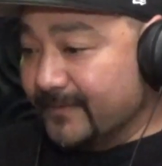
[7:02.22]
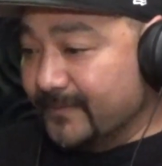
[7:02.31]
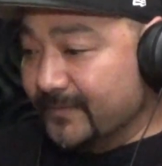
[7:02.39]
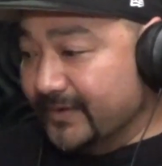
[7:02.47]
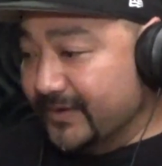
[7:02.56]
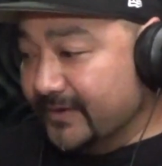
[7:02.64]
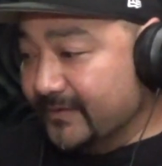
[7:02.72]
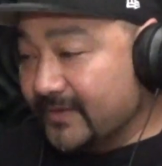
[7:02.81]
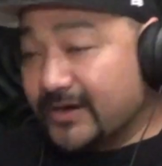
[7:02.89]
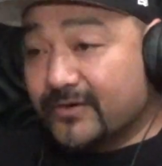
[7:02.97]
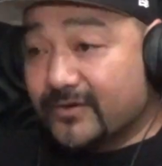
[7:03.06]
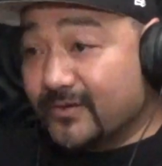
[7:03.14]
we
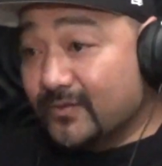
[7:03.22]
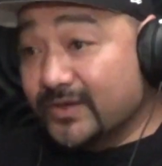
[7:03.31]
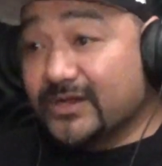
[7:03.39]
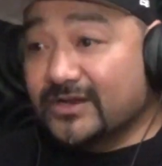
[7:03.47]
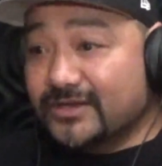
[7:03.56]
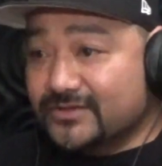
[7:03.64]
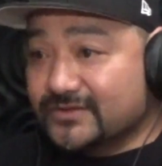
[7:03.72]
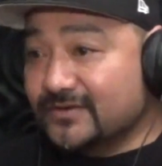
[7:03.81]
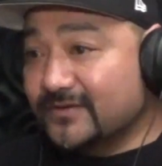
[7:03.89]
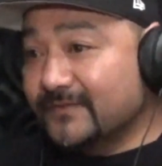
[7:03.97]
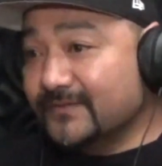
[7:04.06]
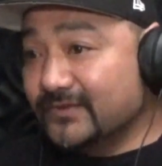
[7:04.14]
run on a weekly sort
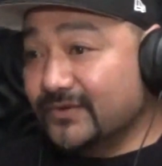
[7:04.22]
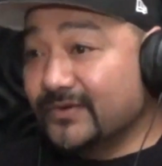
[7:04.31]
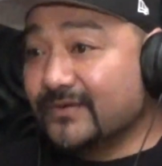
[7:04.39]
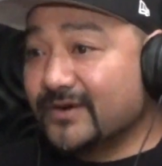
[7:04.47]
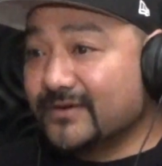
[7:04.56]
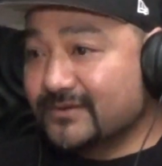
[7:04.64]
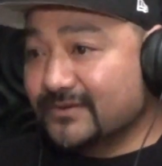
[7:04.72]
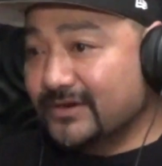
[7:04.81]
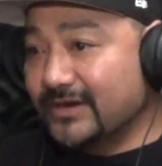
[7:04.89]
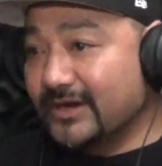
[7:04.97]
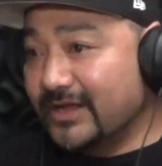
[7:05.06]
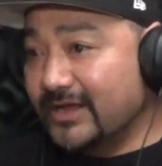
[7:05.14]
of turnaround.
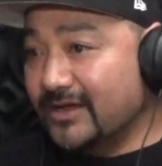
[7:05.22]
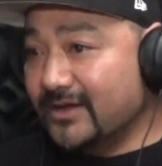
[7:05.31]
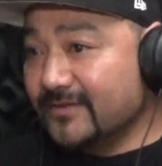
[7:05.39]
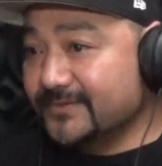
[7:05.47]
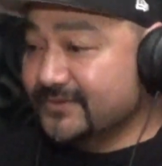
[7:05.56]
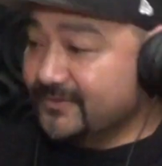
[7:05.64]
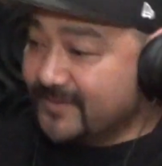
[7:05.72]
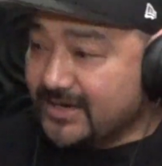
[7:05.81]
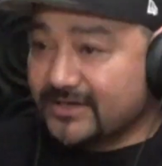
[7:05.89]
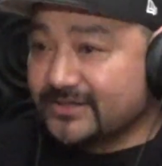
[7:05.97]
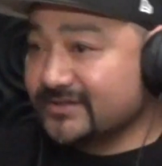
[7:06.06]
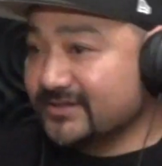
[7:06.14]
So
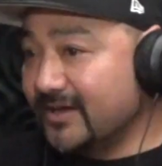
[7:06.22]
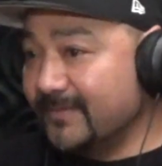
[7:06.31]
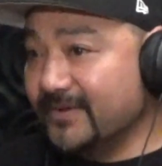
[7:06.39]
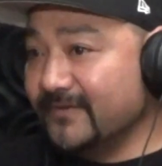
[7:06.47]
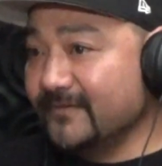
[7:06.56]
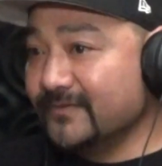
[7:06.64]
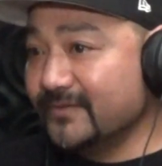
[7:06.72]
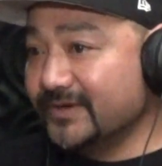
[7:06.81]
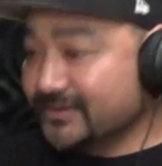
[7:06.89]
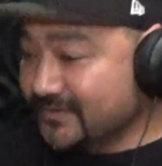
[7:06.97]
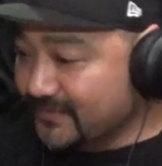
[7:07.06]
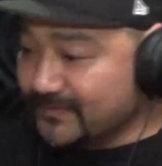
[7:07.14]
markets happen every week.
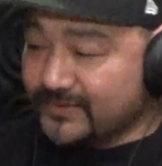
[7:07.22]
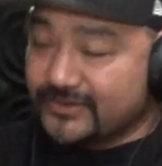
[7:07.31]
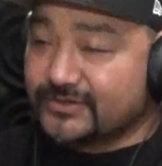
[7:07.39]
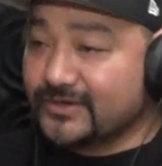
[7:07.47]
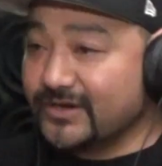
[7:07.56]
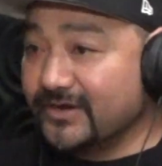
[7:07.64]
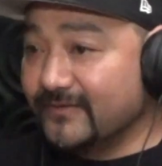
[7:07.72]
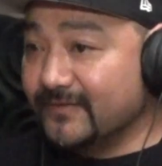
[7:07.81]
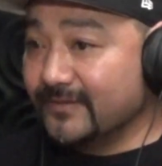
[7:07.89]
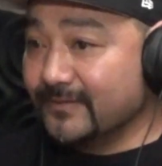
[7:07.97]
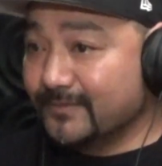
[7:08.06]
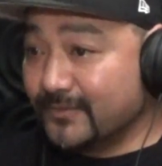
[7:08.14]
So we want to try and have
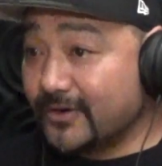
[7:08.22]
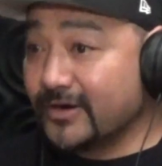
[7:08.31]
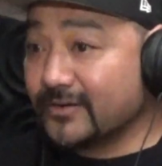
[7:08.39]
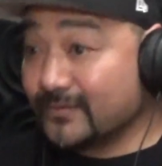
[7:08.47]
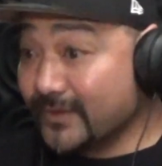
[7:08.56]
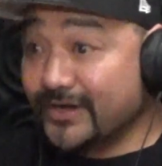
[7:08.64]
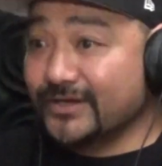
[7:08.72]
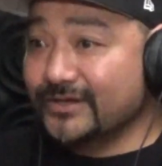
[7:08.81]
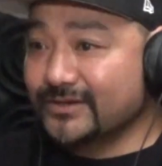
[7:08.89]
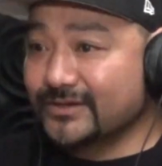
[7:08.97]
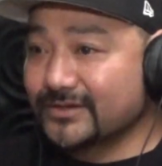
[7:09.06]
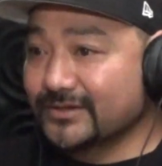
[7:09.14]
a product ready.
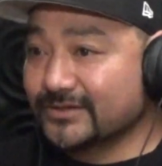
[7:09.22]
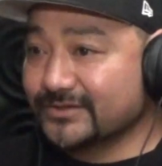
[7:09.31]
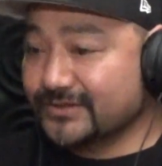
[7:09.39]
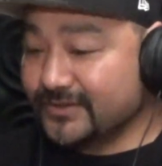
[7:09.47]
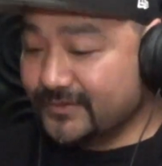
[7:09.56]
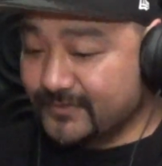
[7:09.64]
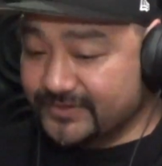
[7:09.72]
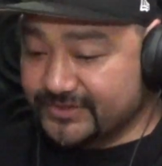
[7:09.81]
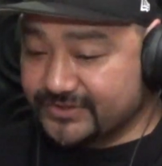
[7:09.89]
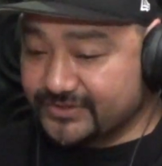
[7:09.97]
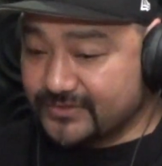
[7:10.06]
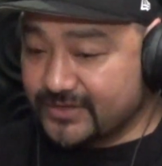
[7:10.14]
So we
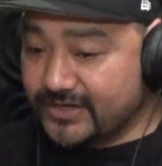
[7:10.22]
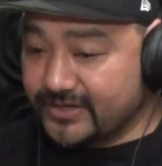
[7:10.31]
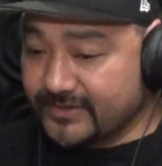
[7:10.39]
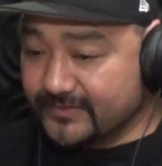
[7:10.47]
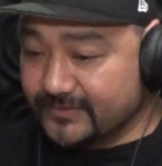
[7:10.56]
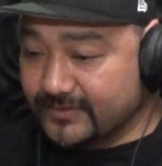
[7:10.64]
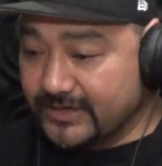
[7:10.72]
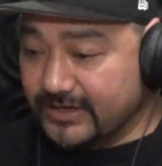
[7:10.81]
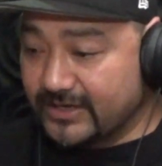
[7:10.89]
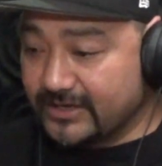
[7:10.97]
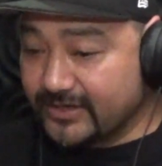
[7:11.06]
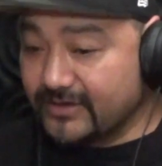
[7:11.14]
just try and
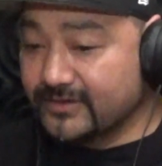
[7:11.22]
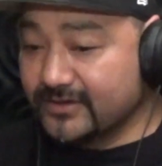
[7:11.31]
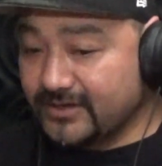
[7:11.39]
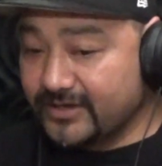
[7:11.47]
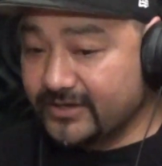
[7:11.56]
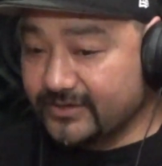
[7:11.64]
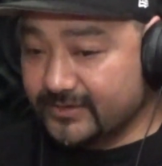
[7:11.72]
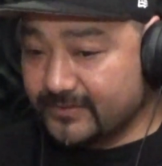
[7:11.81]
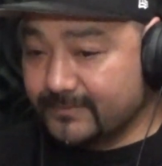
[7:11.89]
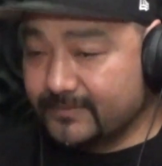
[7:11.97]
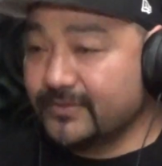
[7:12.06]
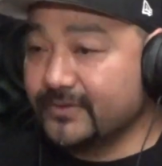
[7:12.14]
calculate
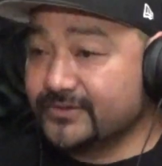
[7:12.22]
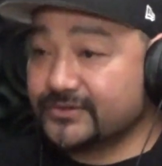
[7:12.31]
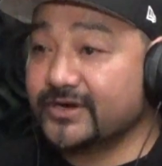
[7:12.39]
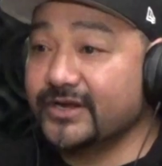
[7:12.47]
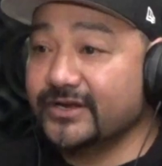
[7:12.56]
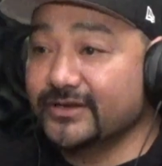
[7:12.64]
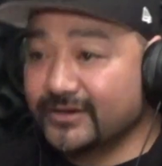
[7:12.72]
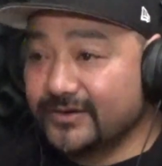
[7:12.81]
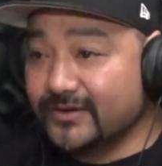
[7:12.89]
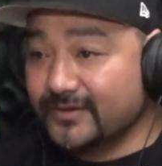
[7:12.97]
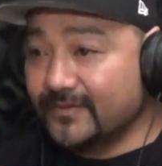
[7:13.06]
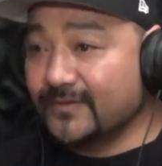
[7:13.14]
per tray
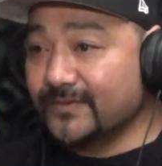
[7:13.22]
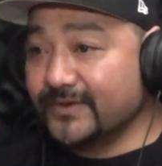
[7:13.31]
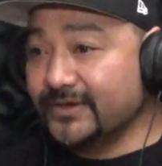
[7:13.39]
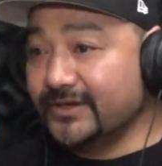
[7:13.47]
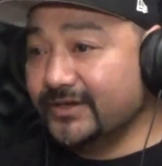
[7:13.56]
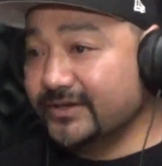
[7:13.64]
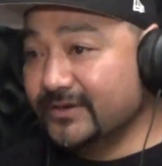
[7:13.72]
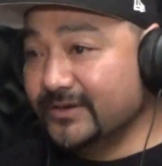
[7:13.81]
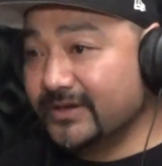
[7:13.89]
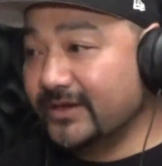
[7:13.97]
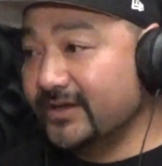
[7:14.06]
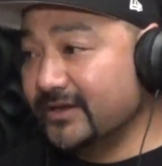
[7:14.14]
what we need,
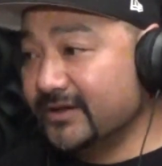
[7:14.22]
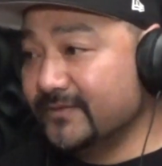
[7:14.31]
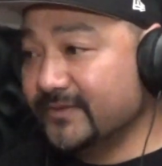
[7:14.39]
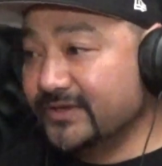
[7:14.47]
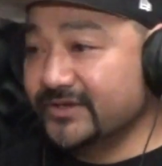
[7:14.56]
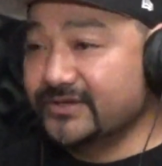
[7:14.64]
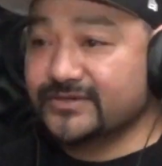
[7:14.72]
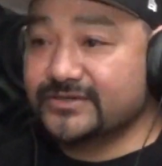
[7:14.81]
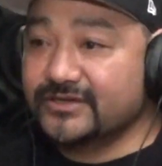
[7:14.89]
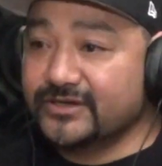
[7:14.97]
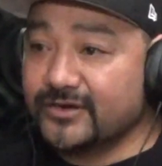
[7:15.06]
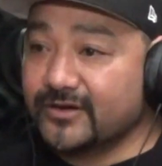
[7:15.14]
and we can
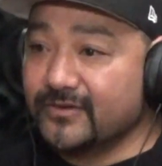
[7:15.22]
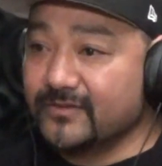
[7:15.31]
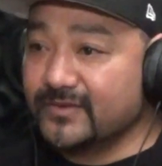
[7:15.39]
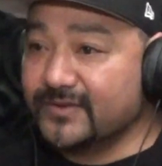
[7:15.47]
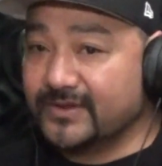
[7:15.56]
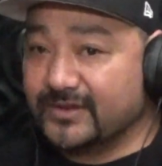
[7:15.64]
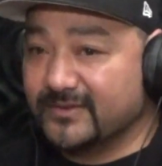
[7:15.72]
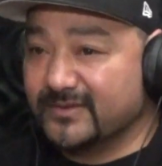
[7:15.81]
usually go with